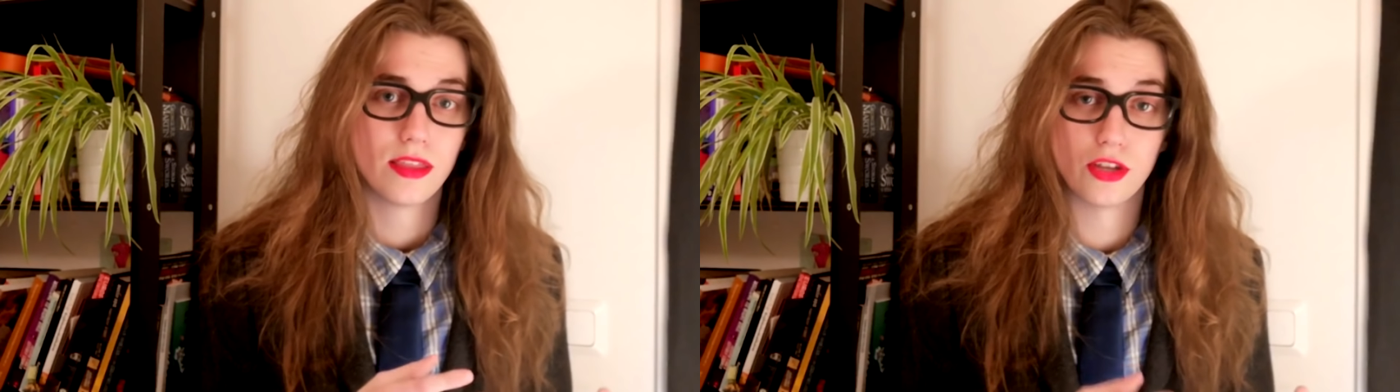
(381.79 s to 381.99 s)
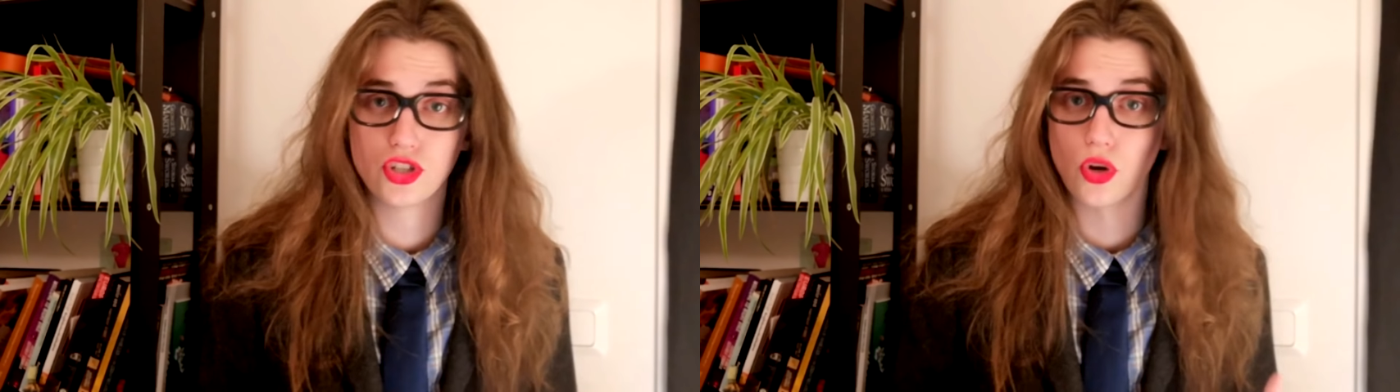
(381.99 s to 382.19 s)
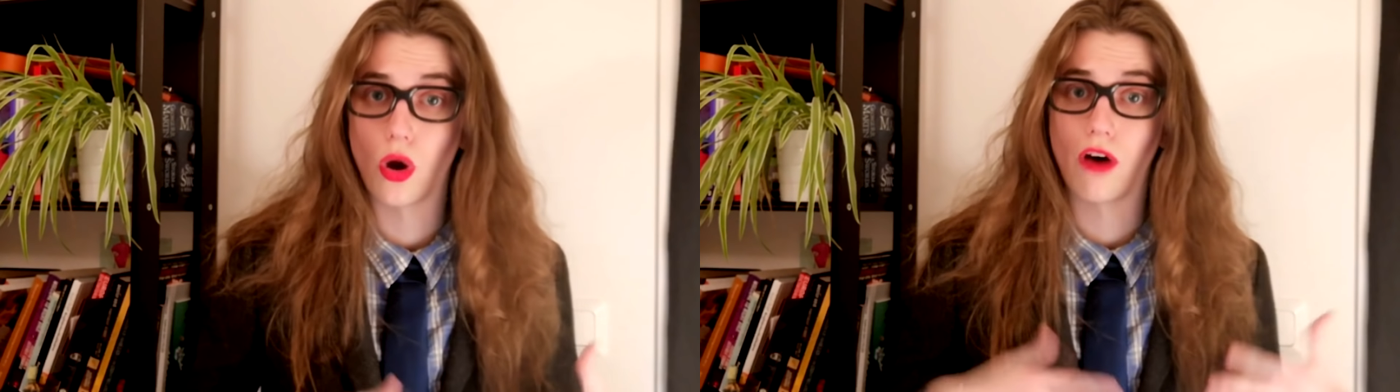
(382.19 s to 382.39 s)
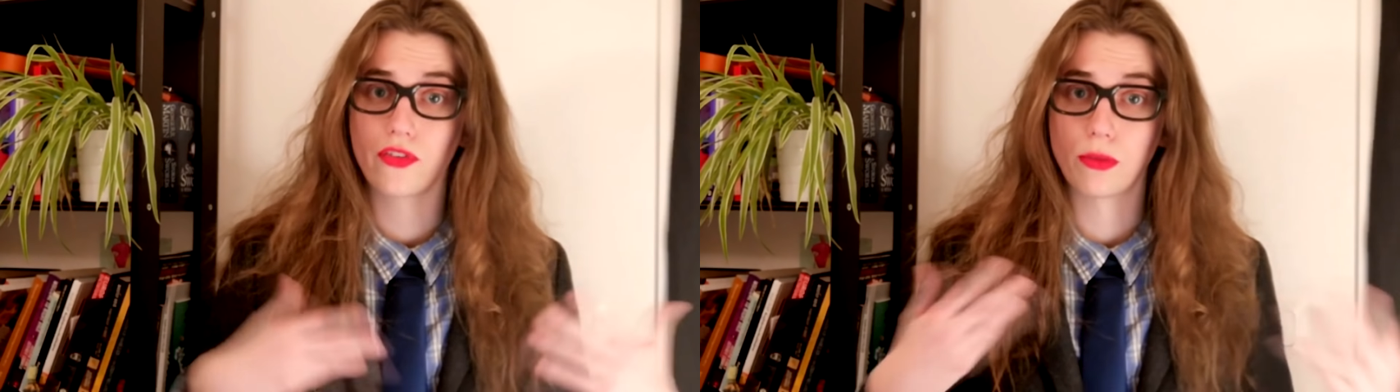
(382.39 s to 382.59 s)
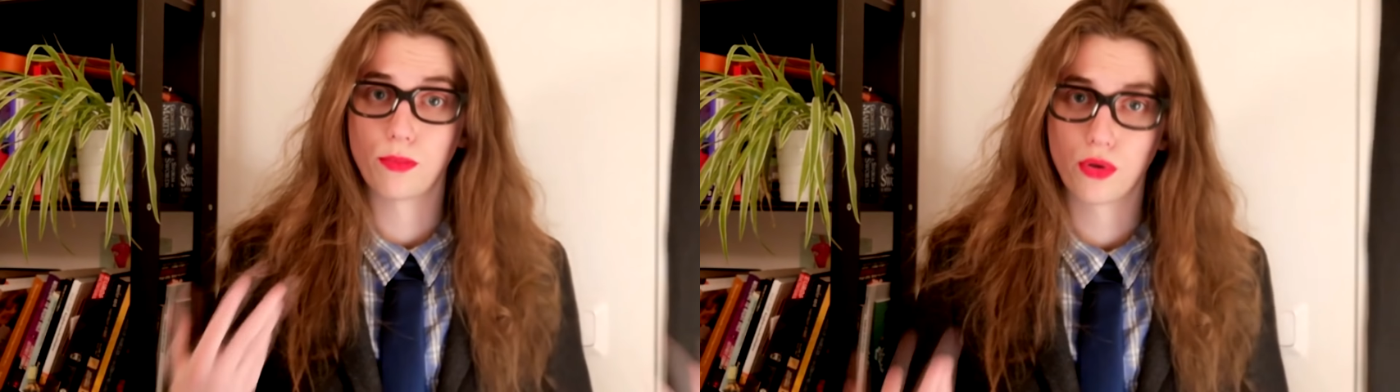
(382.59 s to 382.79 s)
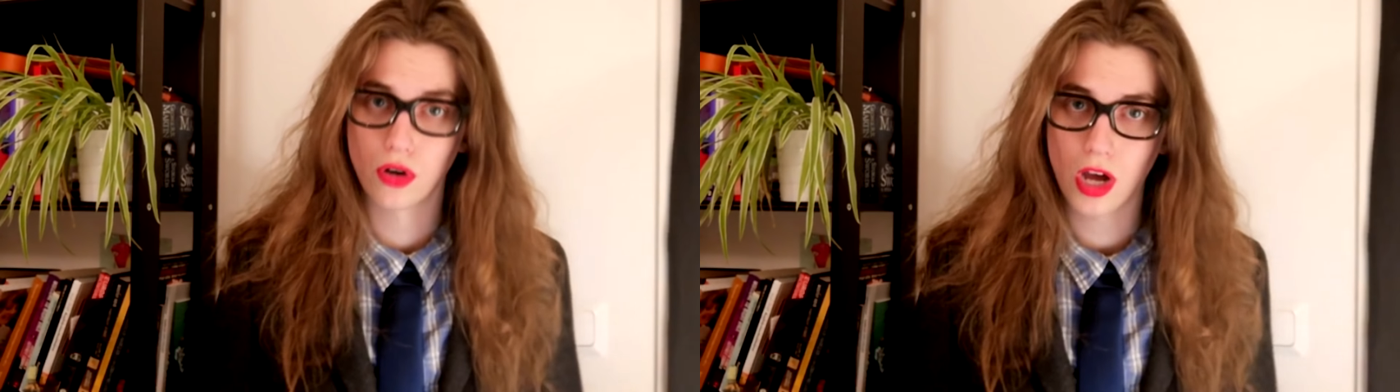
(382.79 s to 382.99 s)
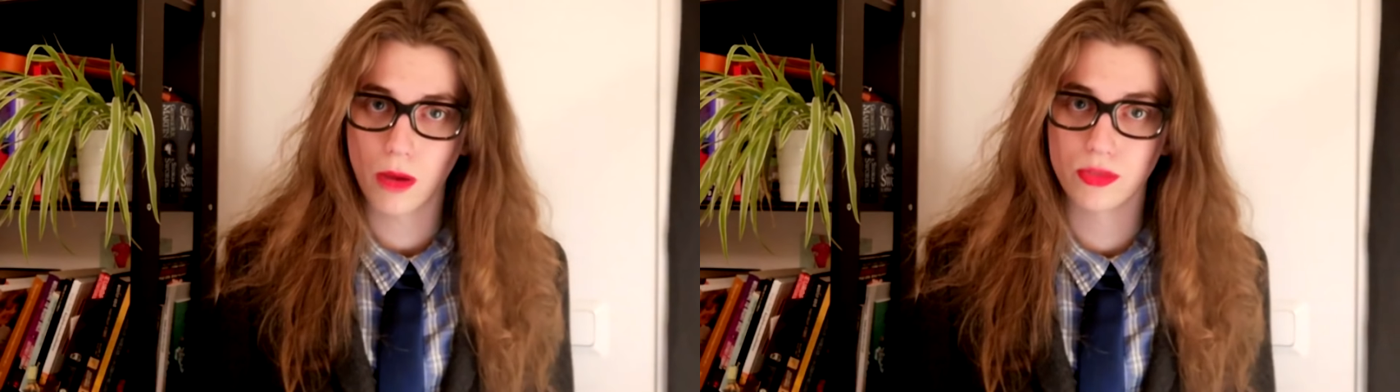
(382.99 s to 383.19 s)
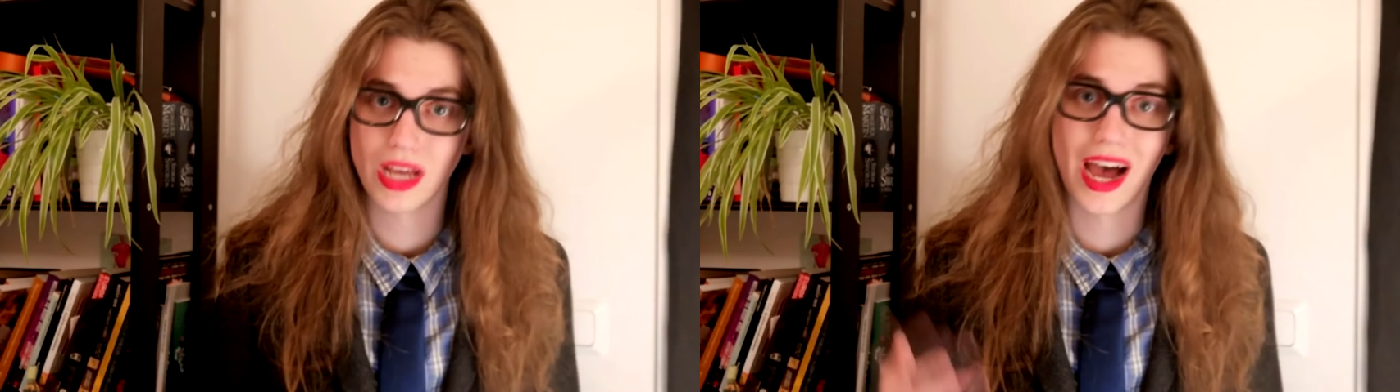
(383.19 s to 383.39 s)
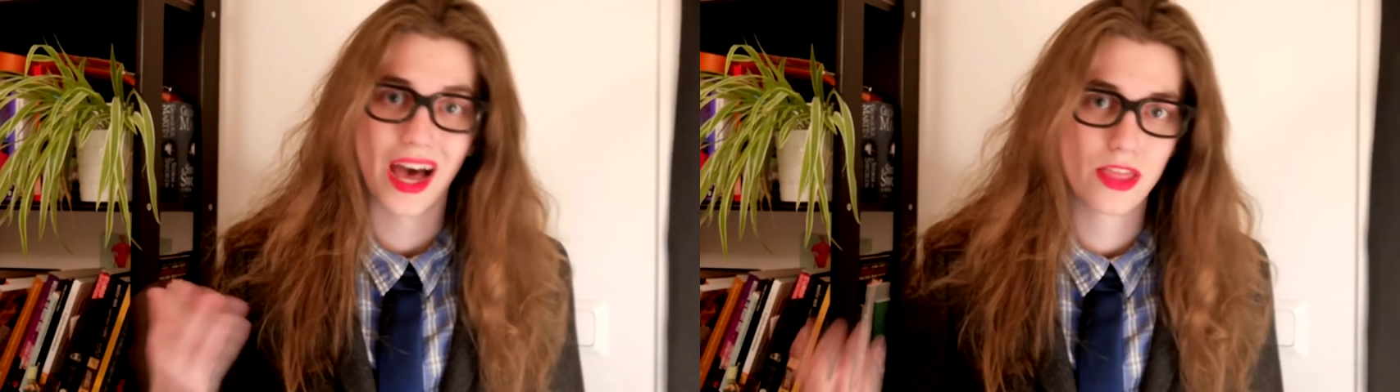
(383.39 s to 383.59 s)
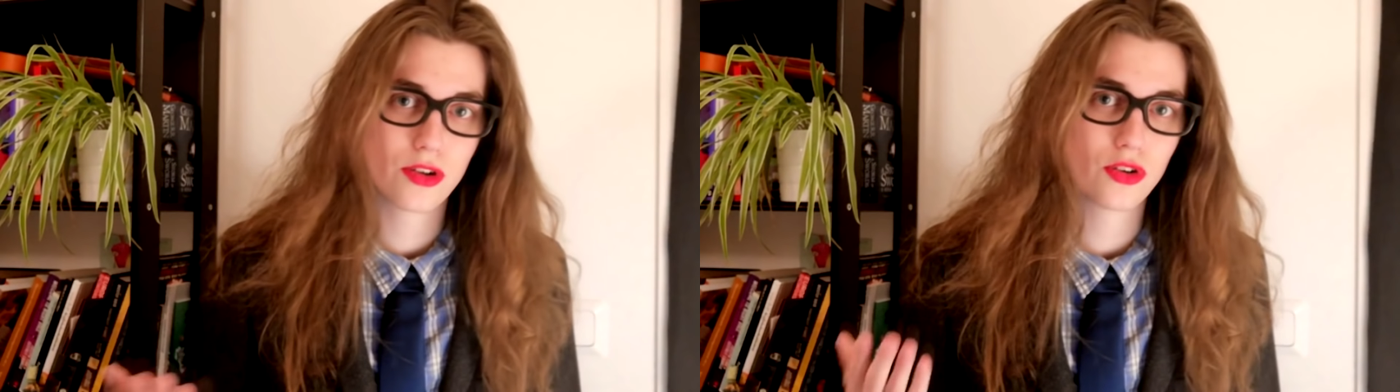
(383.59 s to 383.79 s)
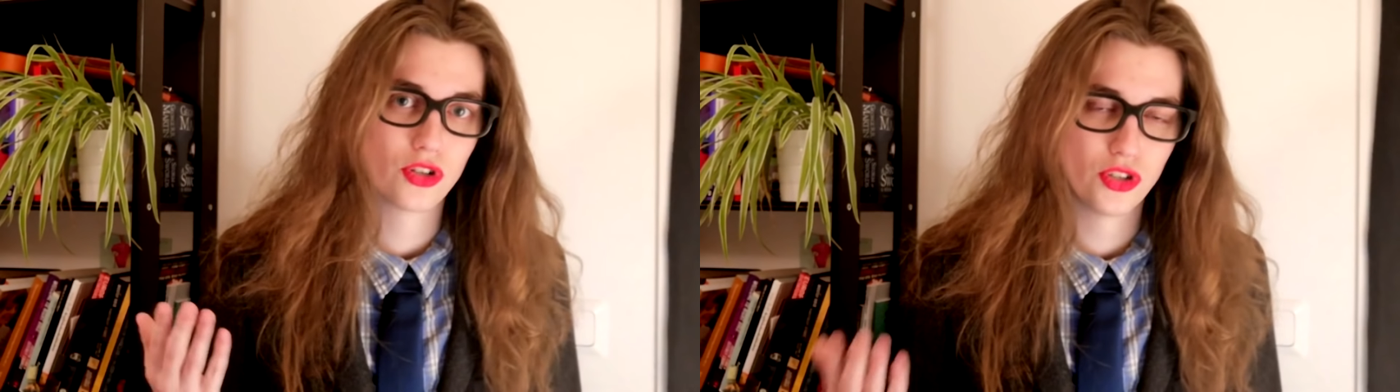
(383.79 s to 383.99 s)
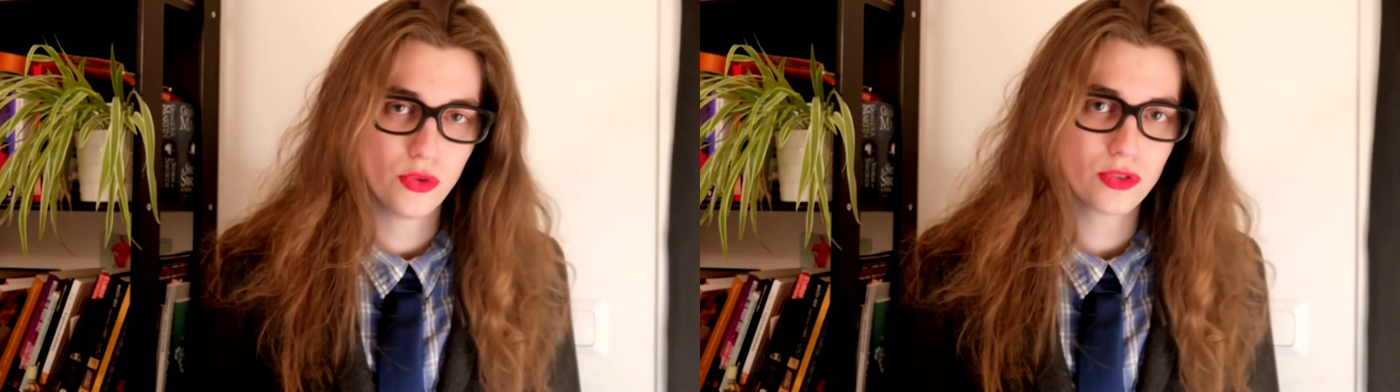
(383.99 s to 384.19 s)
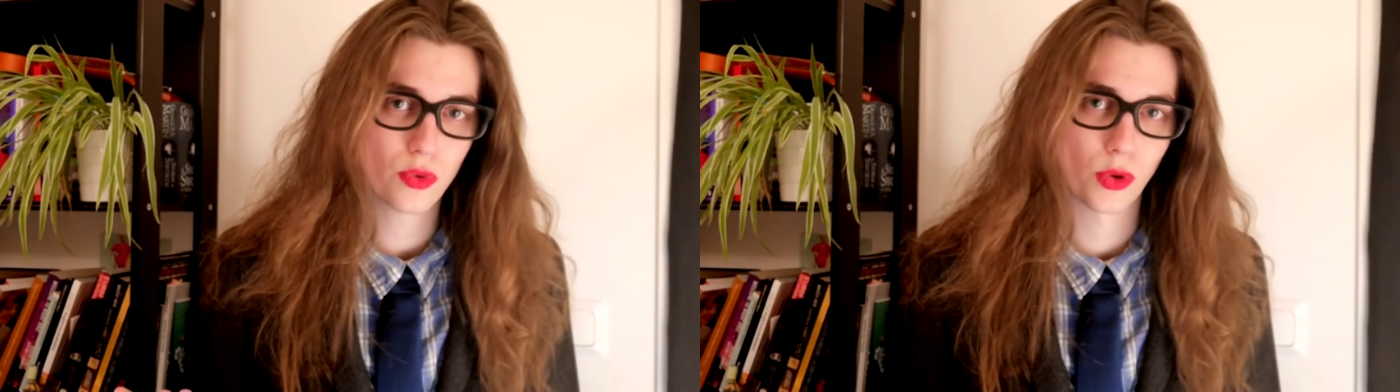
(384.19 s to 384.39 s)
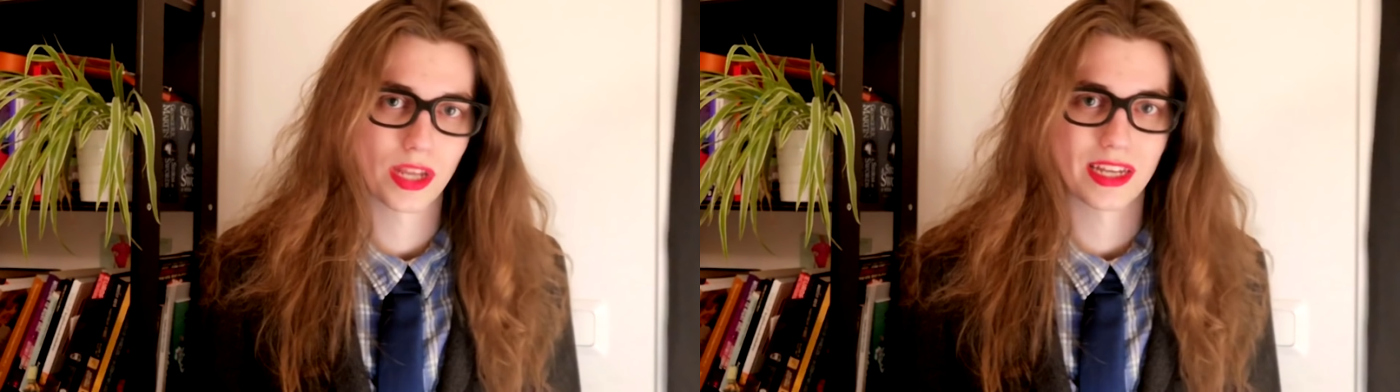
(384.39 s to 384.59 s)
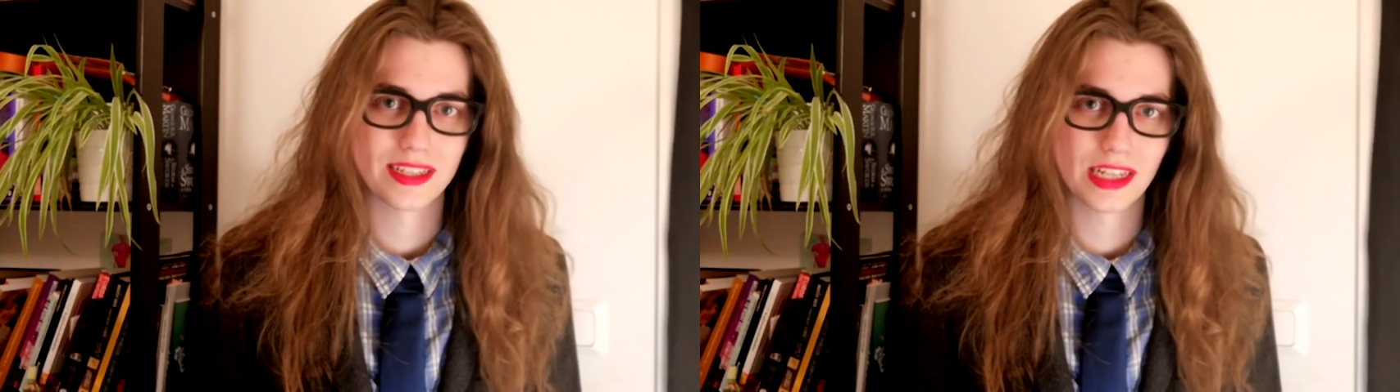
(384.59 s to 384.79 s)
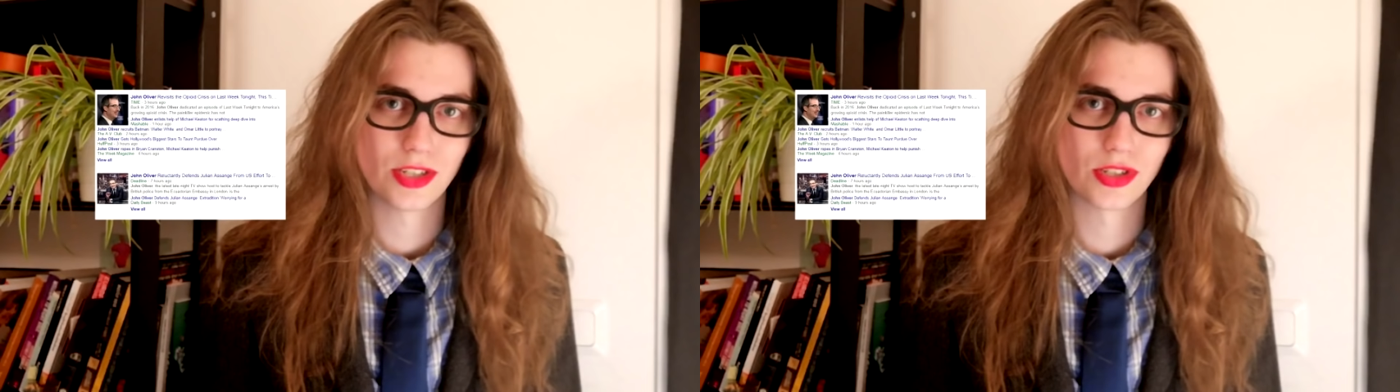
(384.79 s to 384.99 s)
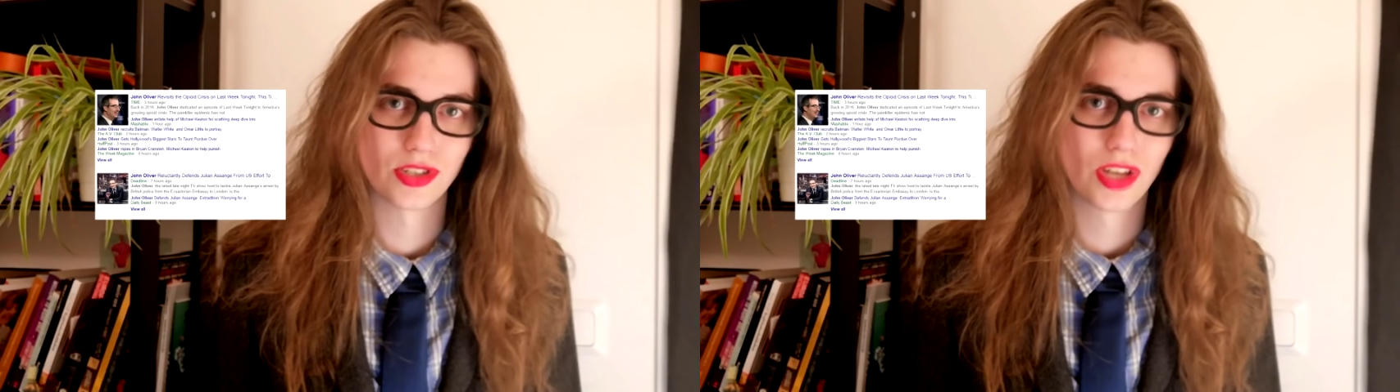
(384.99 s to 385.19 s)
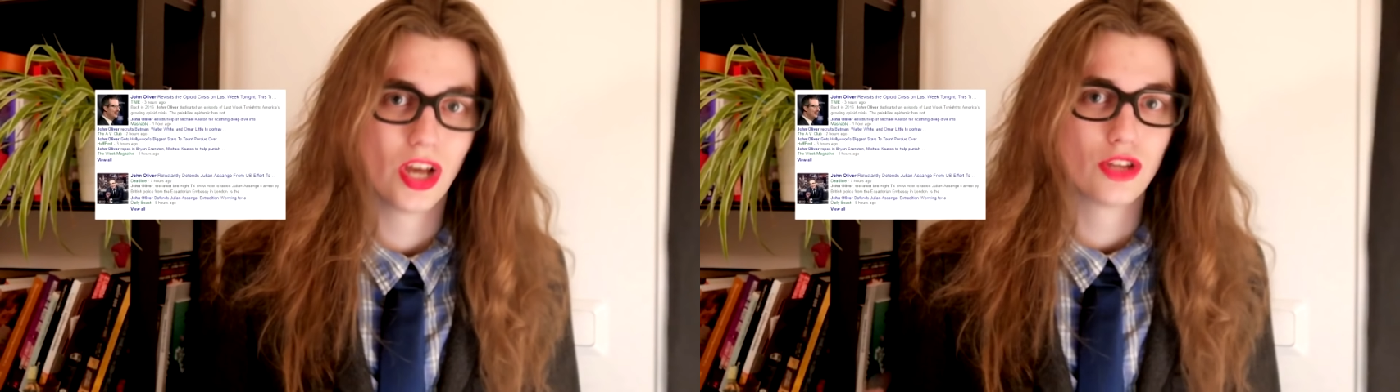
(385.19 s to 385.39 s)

the show often prompts other news organizations